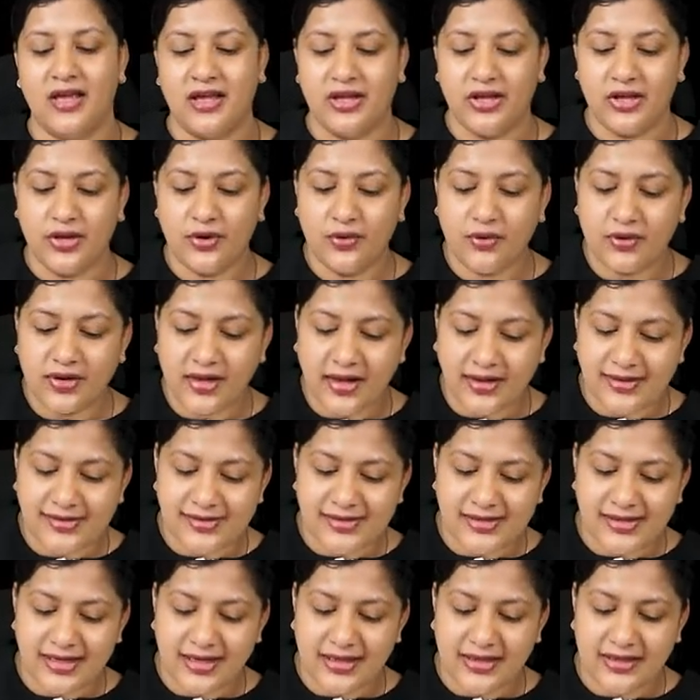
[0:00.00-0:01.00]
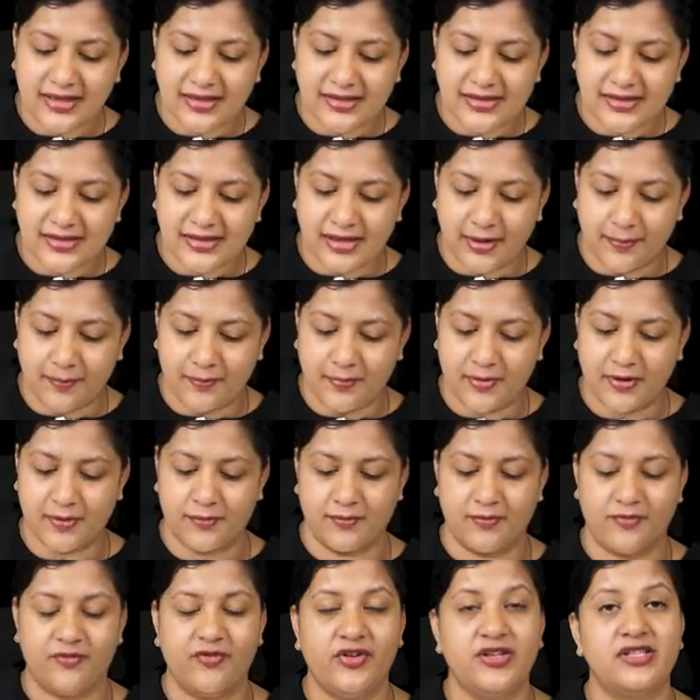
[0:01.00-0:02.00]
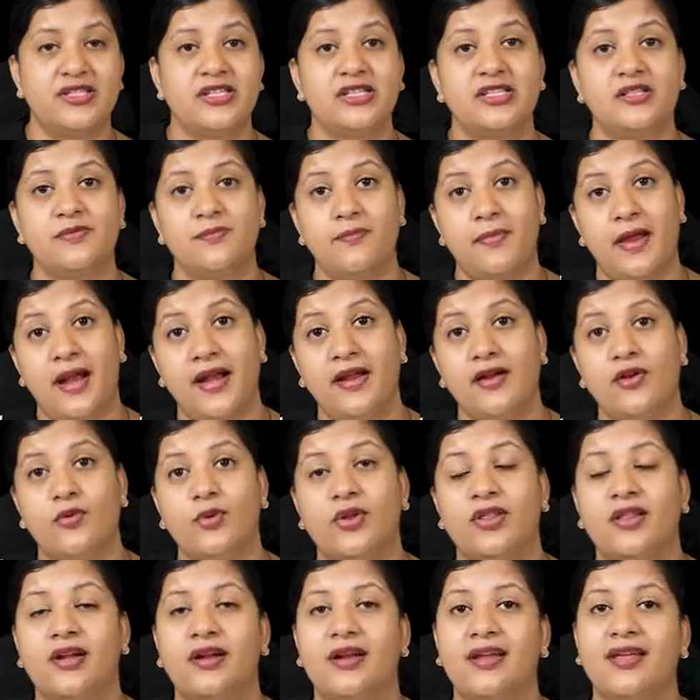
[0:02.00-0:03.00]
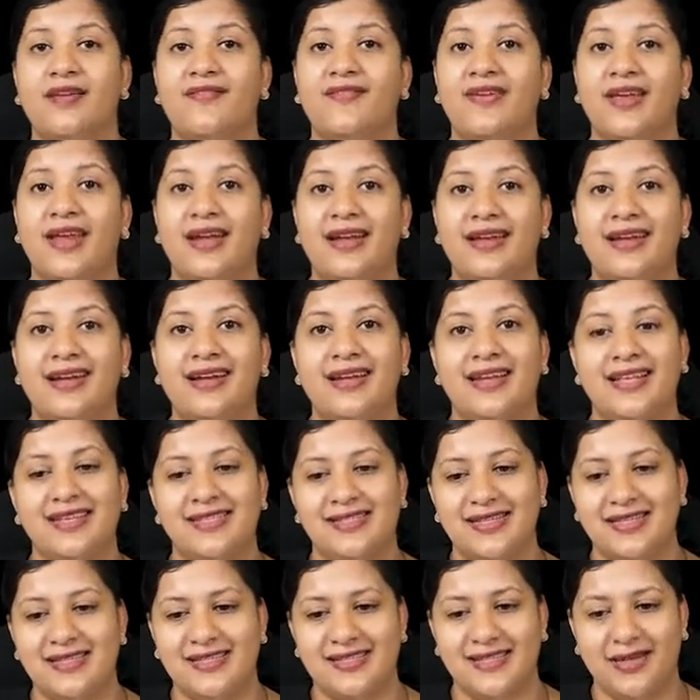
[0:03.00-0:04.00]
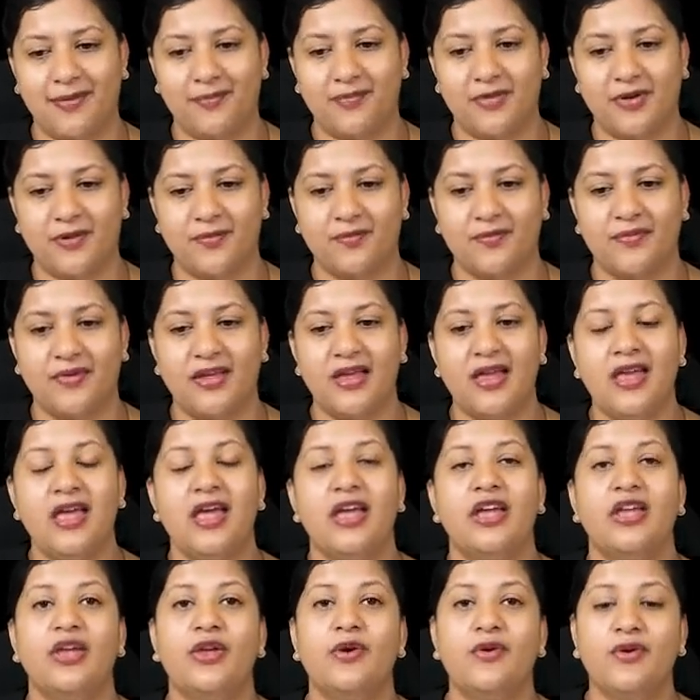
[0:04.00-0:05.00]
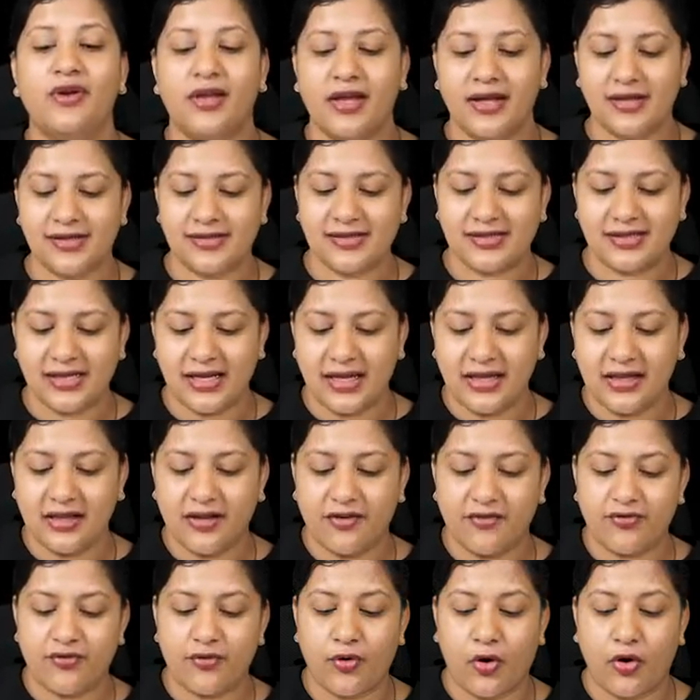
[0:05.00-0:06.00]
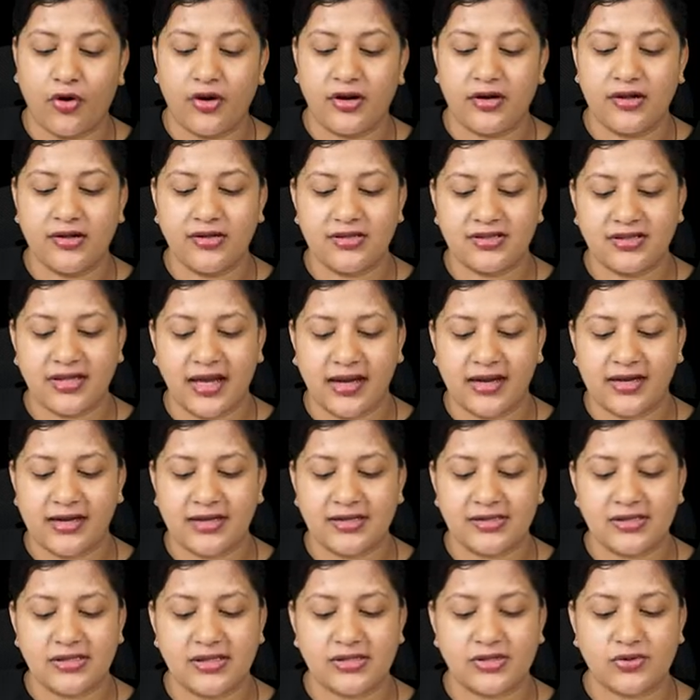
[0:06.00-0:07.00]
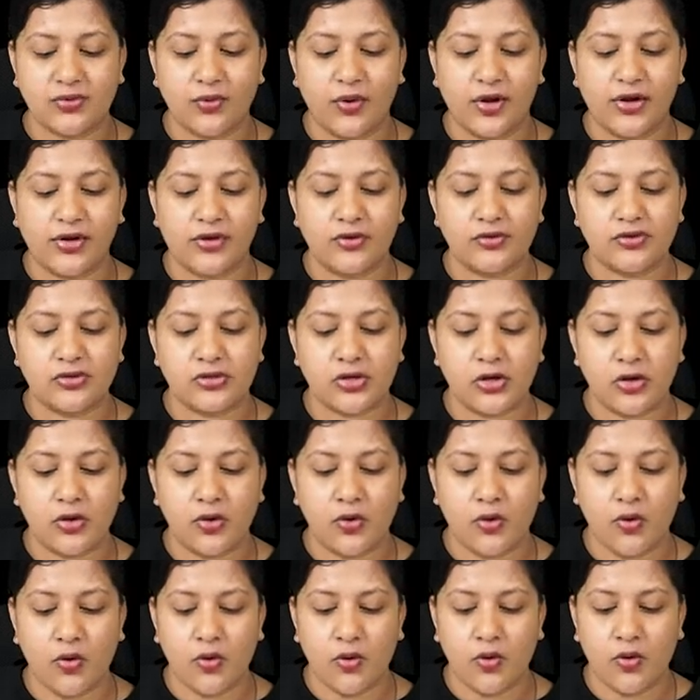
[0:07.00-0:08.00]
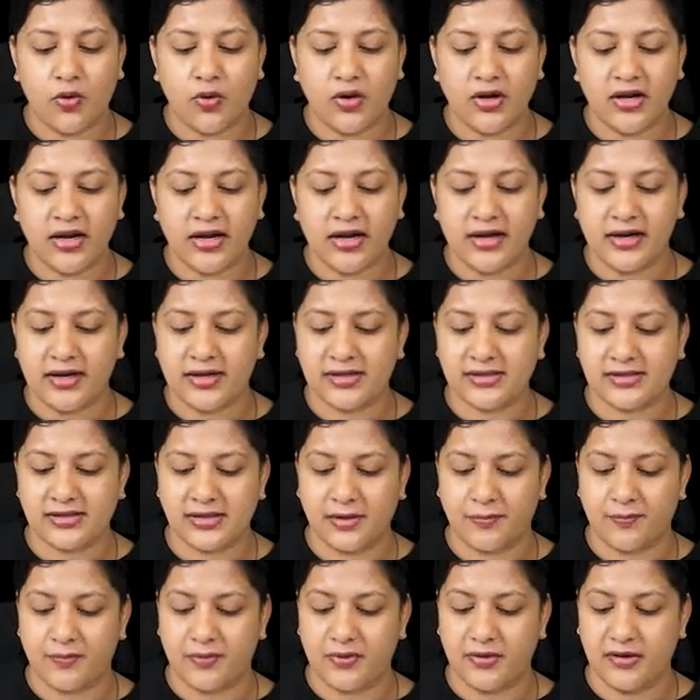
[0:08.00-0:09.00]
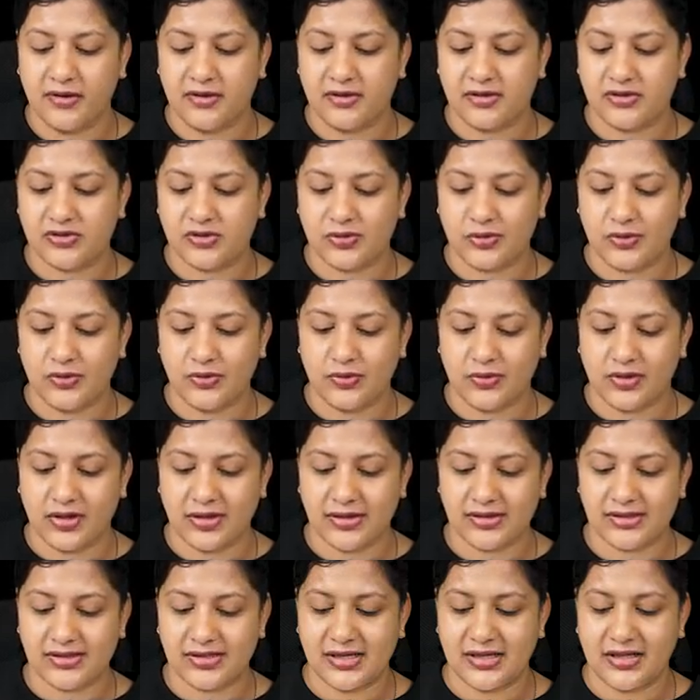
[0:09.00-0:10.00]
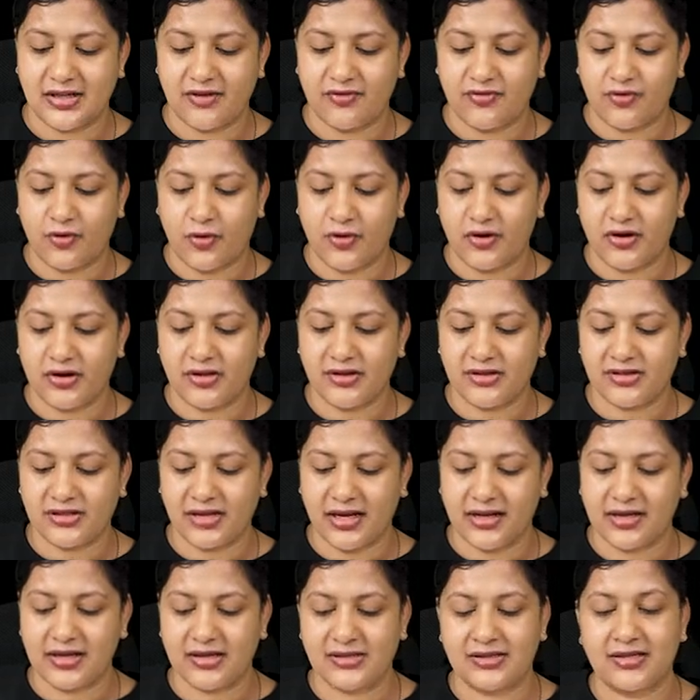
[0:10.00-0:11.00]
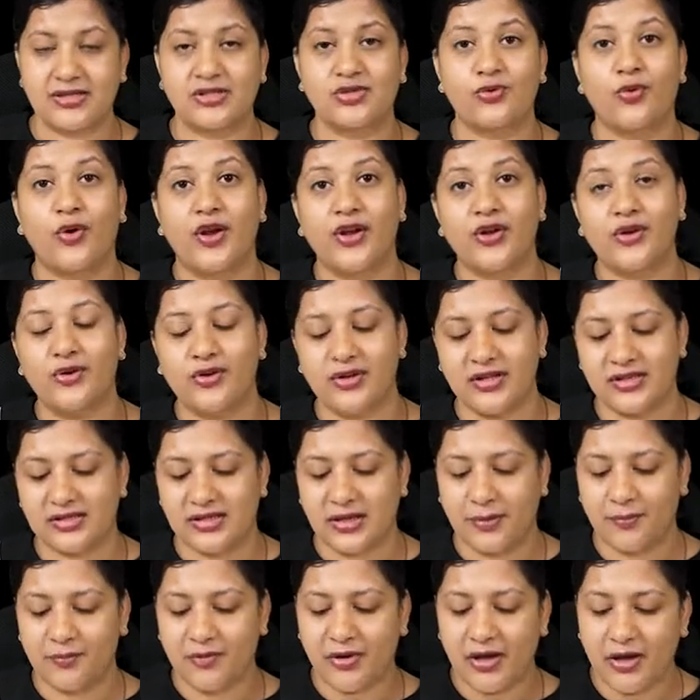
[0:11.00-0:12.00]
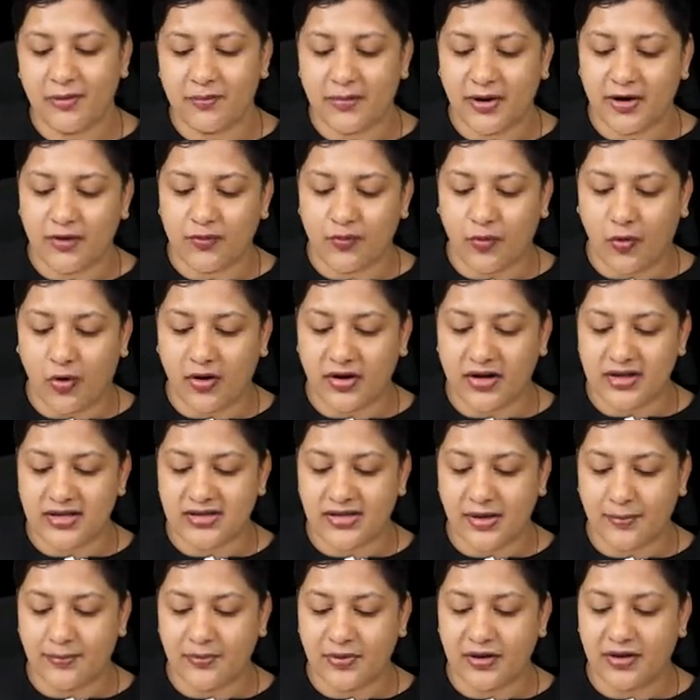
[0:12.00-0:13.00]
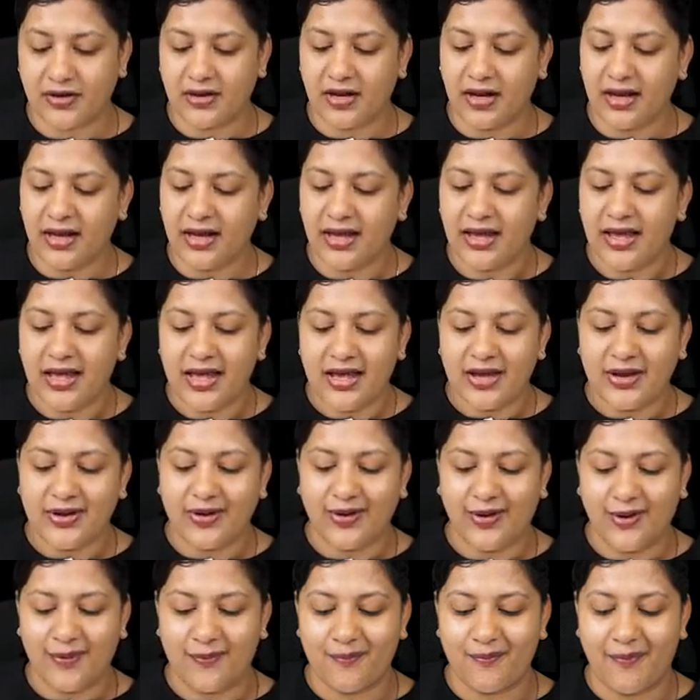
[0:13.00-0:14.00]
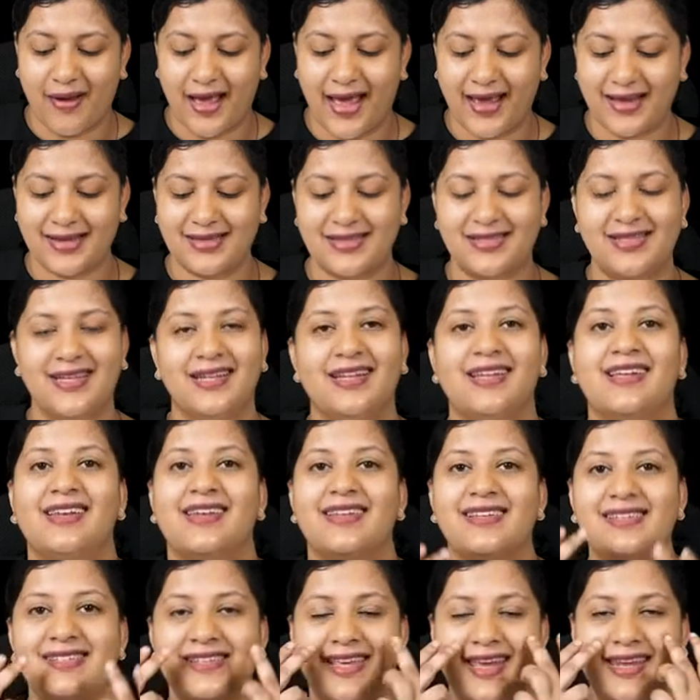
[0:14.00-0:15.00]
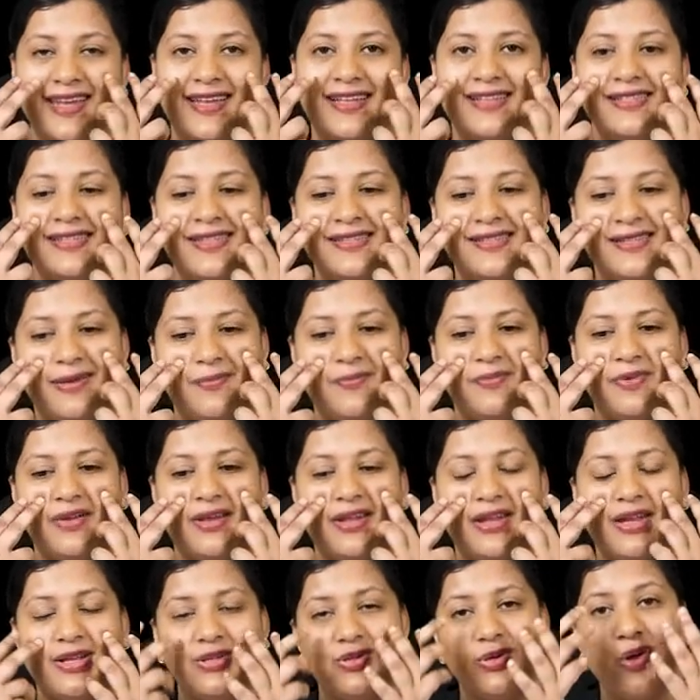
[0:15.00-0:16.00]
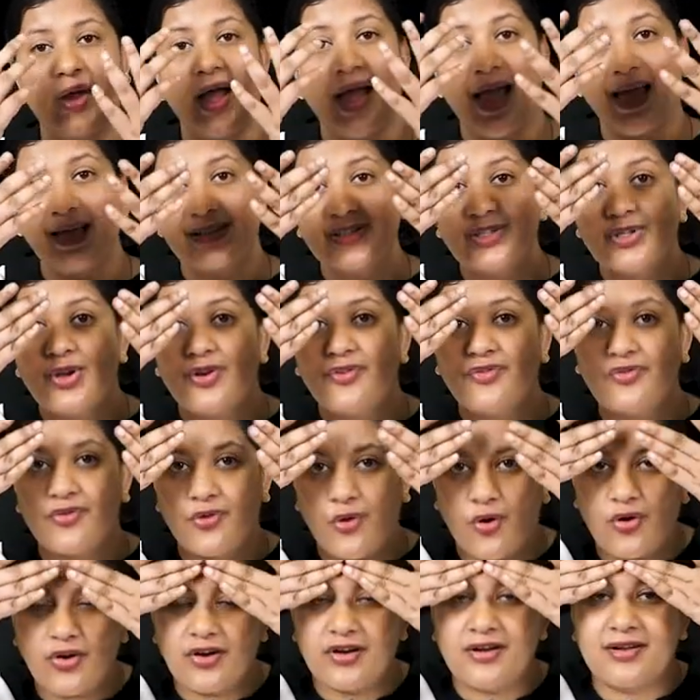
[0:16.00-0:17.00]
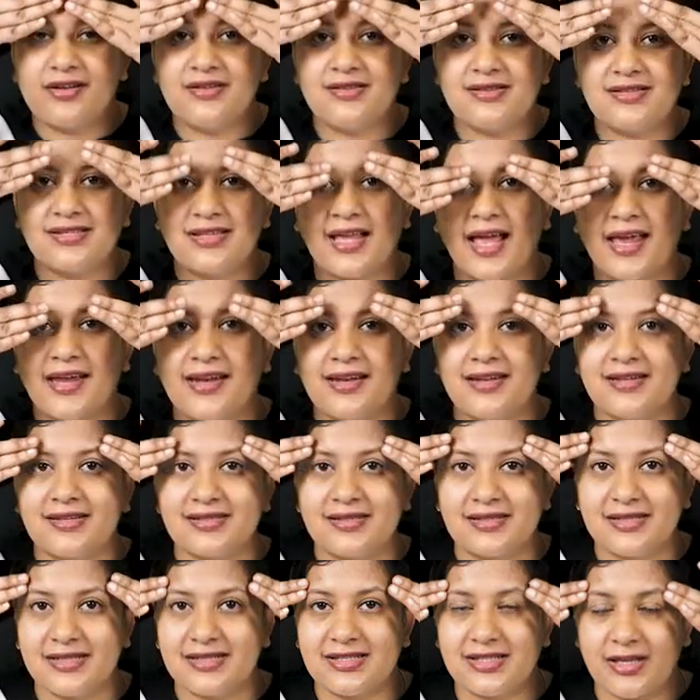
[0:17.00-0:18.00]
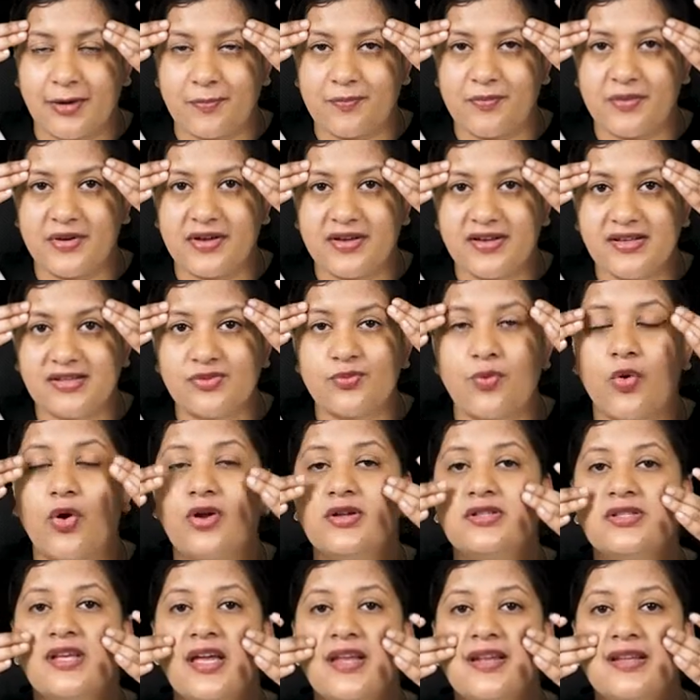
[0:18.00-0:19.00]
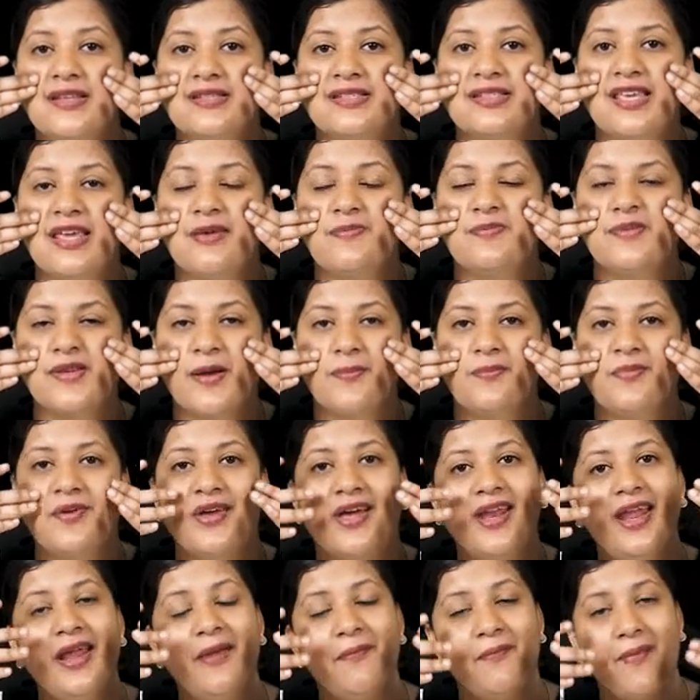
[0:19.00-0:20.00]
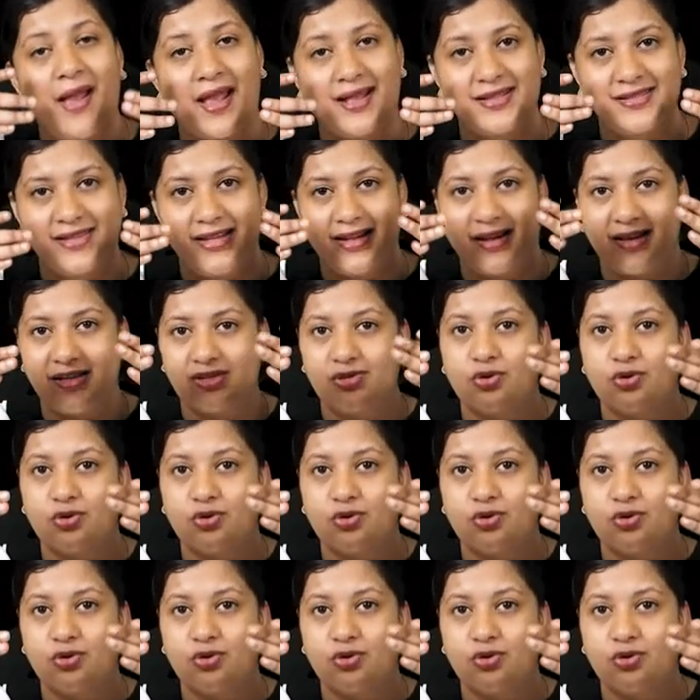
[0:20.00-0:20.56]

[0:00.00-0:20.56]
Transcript: You can see the septum, which is bent with a deviated nasal septum. You can see the frontal sinus is going to slowly disappear. So you can see the frontal sinus is going to disappear, but what is appearing? Your maxillary sinus is appearing. So as your frontal sinus disappears, what sinus keeps appearing? Maxillary.